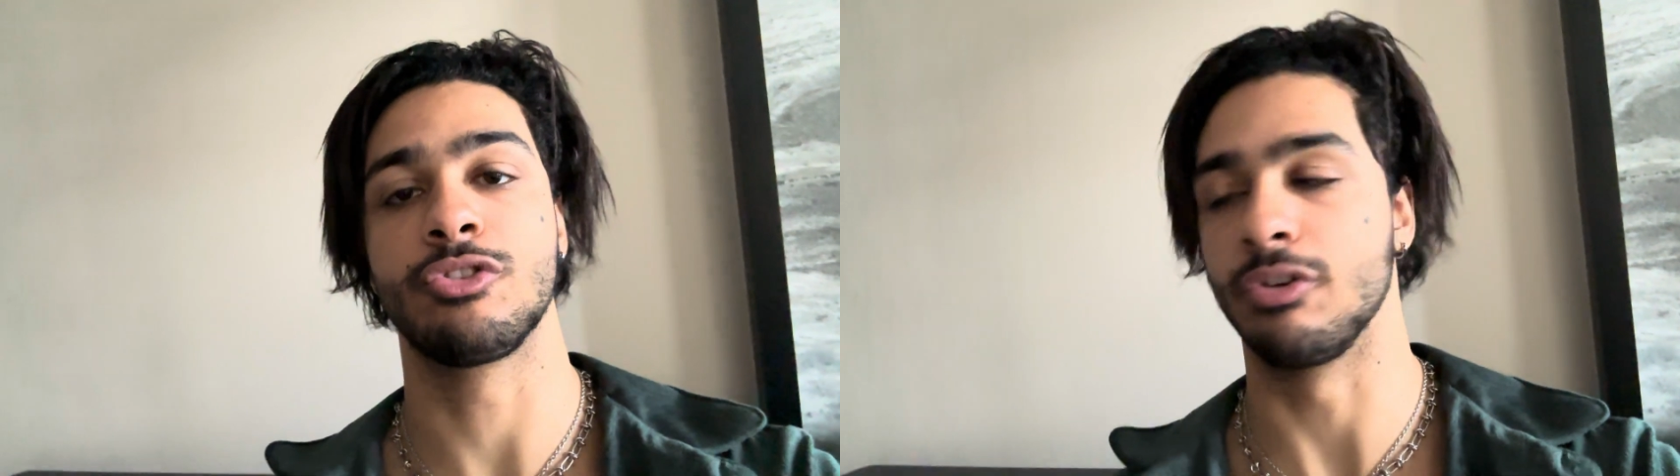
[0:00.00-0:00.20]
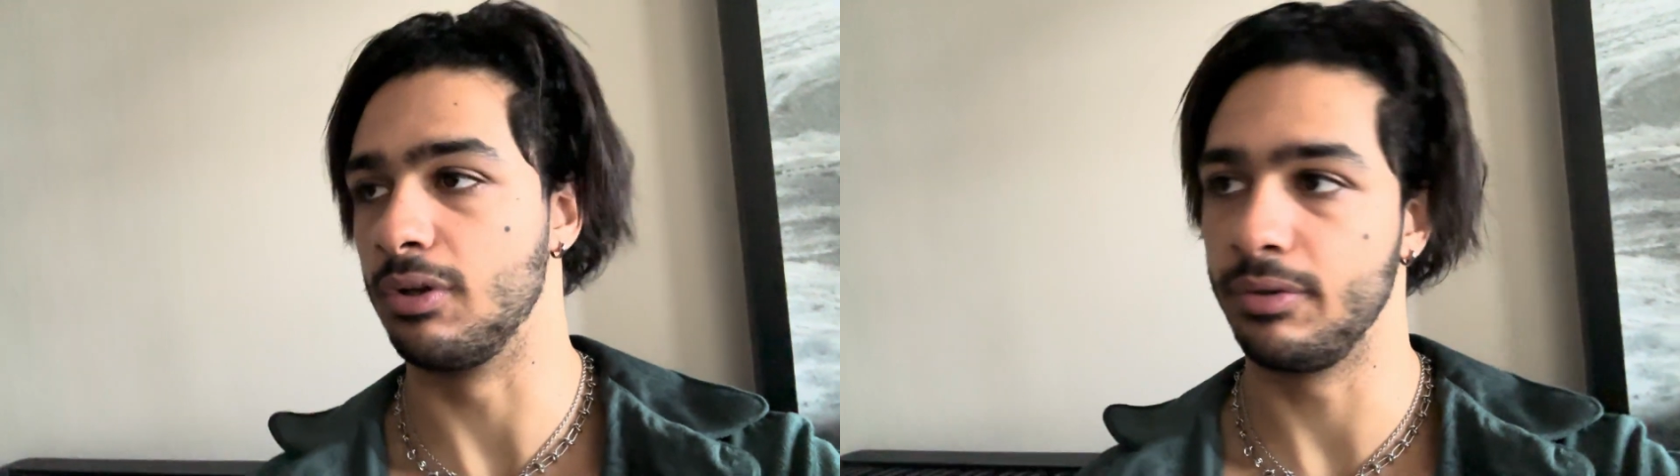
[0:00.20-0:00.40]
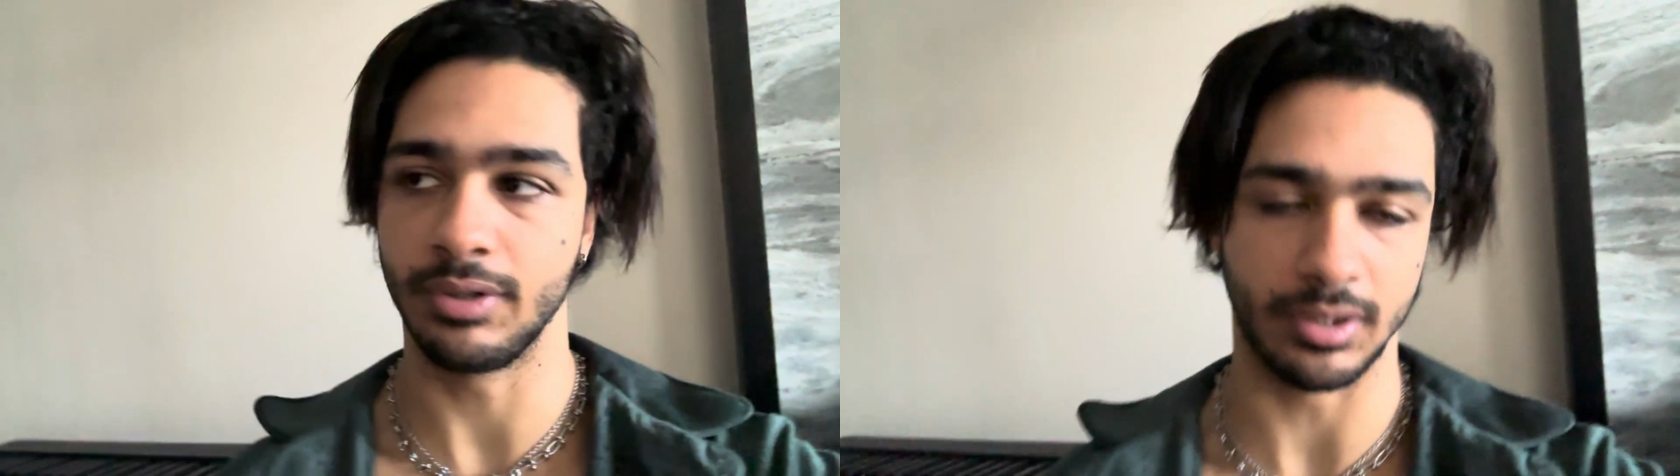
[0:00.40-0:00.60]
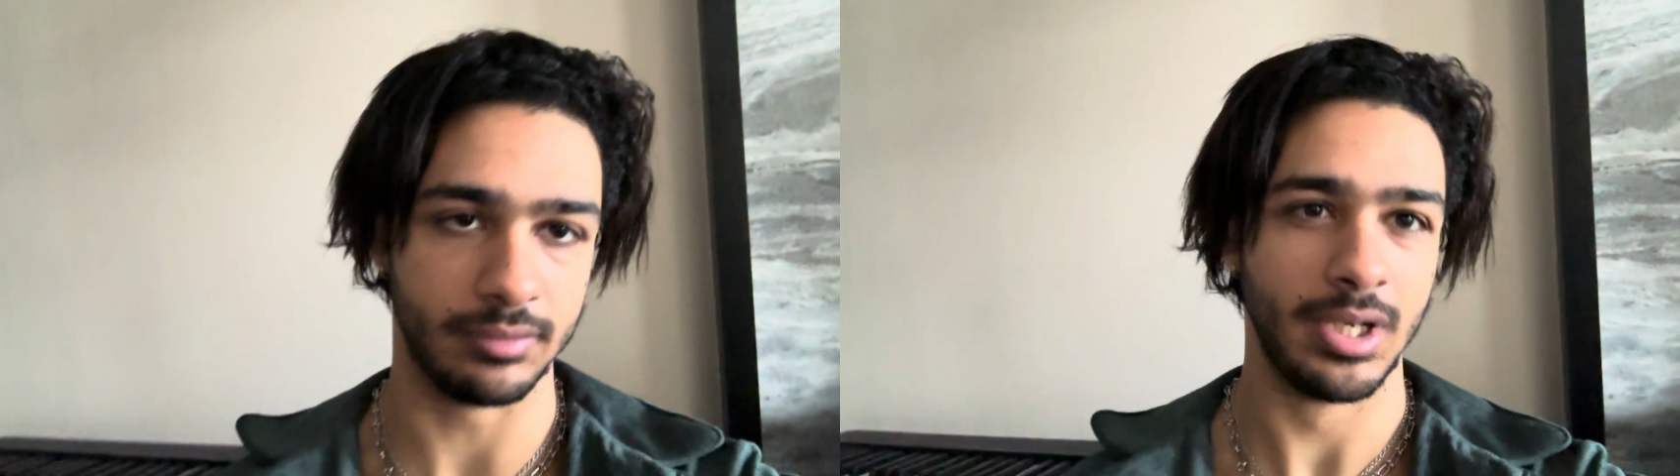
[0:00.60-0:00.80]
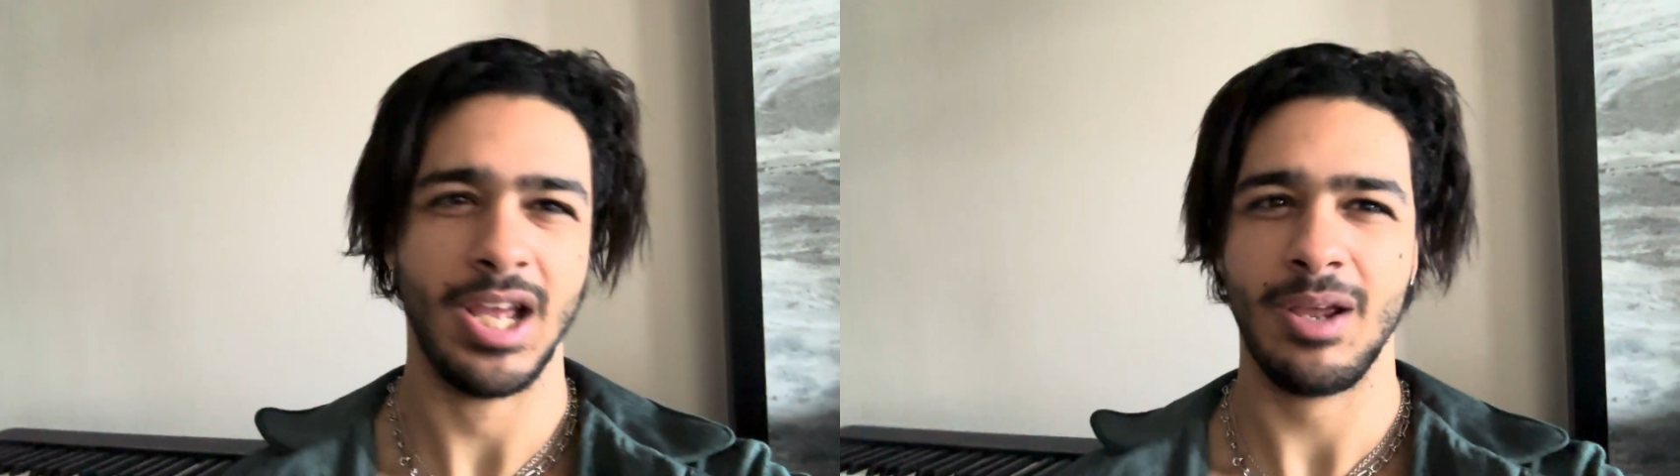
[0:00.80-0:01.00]
So you
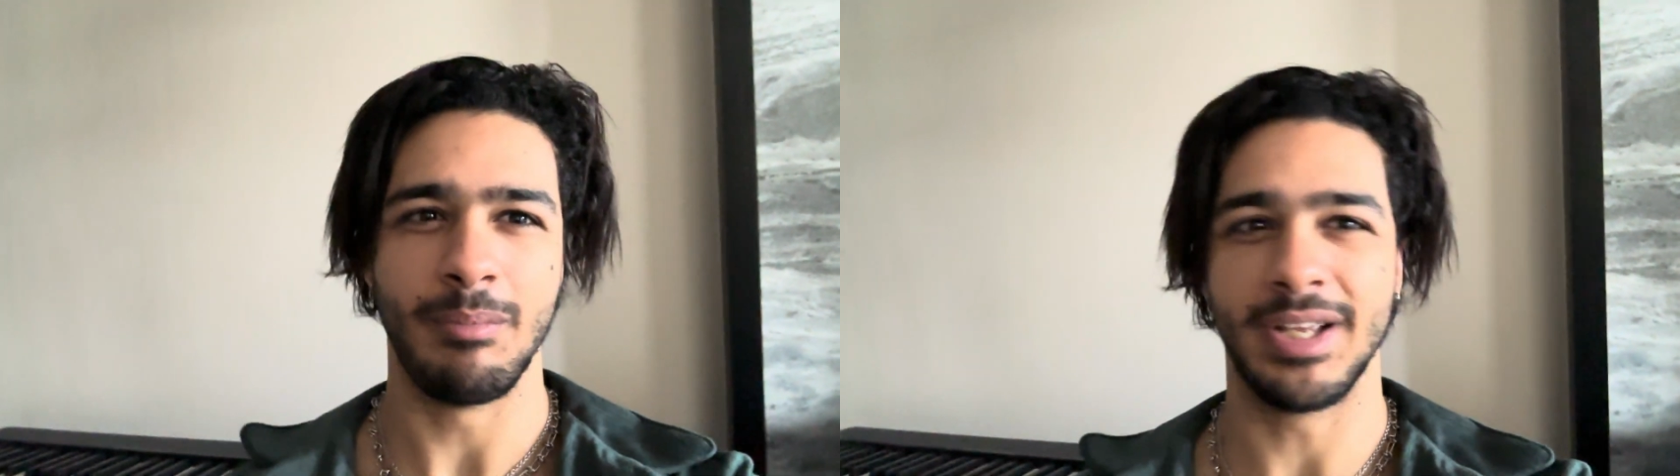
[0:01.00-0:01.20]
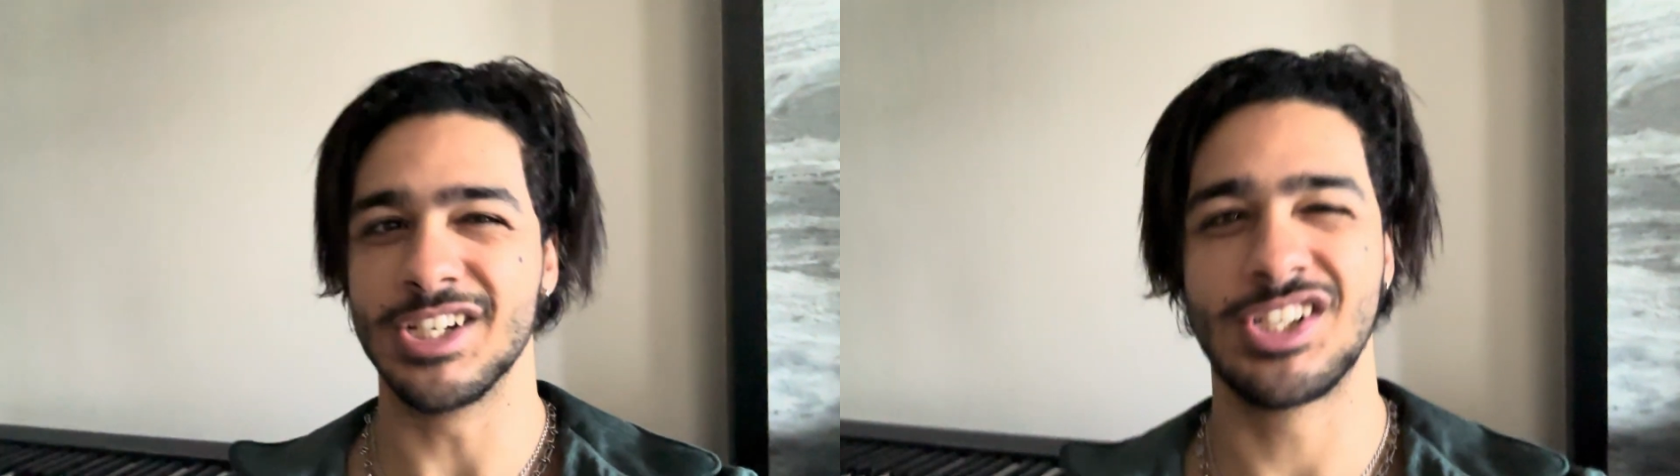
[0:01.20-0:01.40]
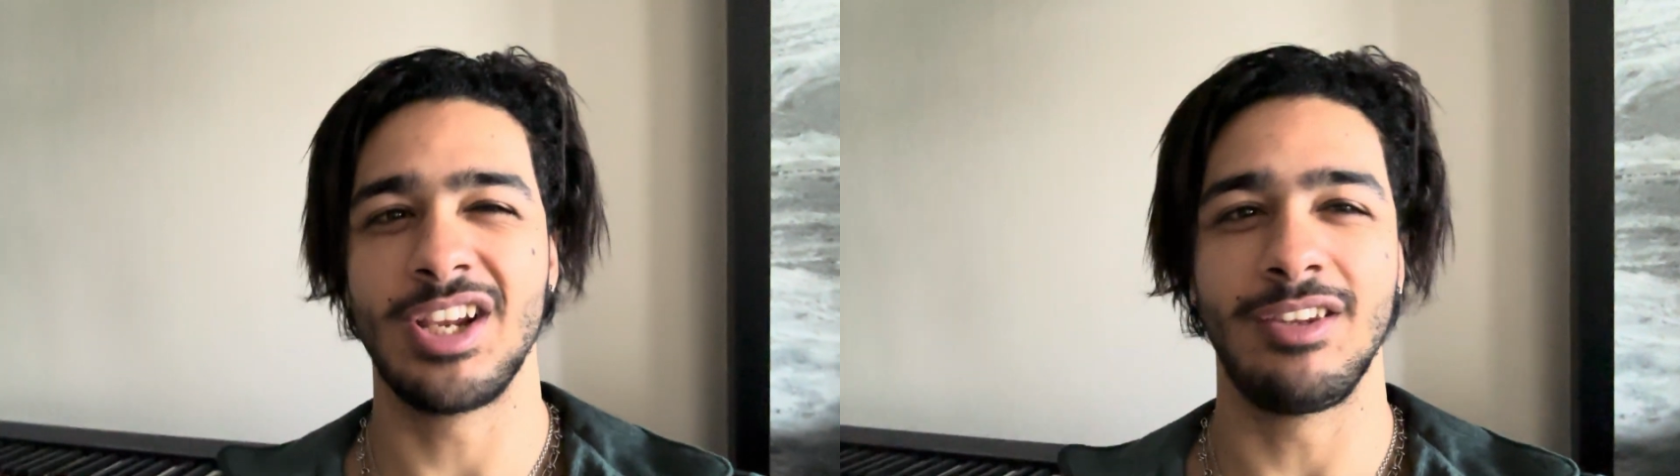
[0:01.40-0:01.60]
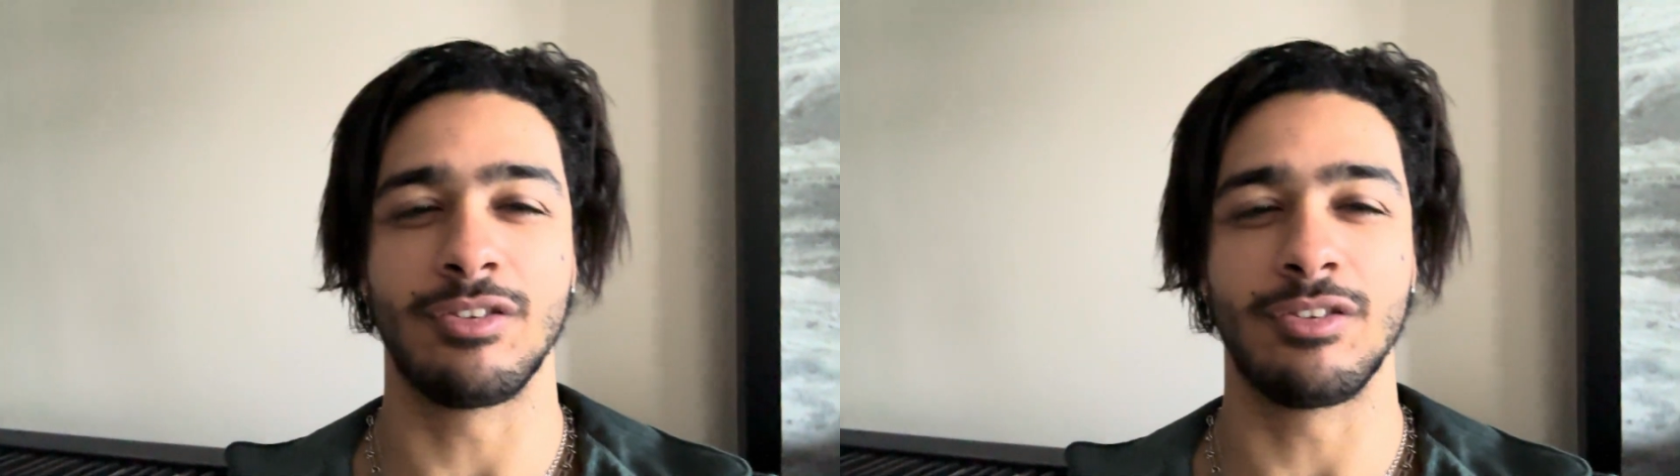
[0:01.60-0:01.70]
can make a shitty